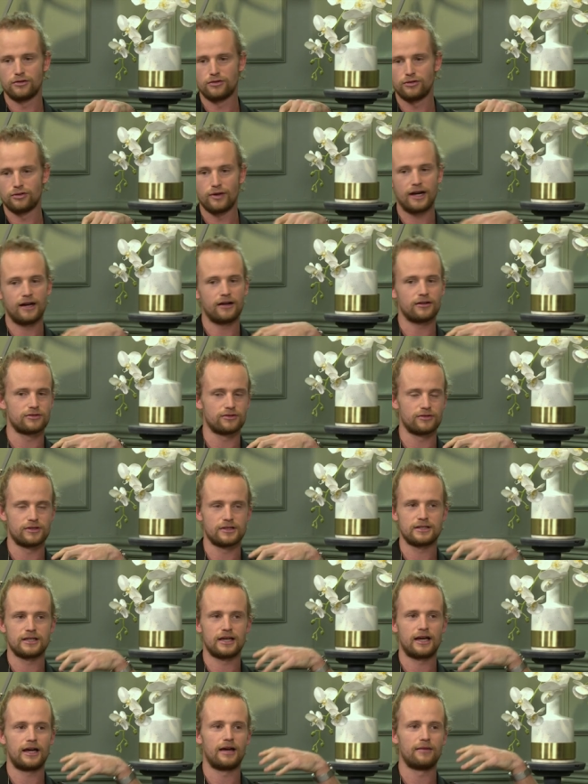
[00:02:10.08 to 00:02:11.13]
you, you, you're out all
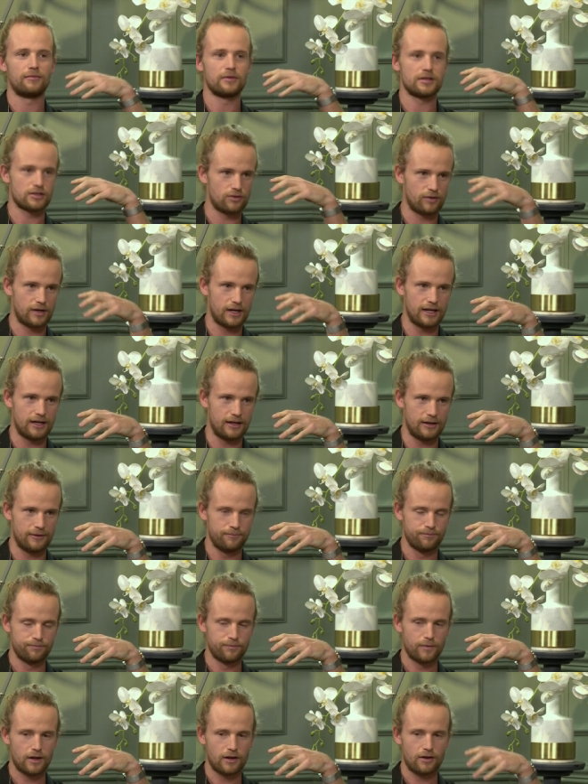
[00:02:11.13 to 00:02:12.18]
the time. It's quite a...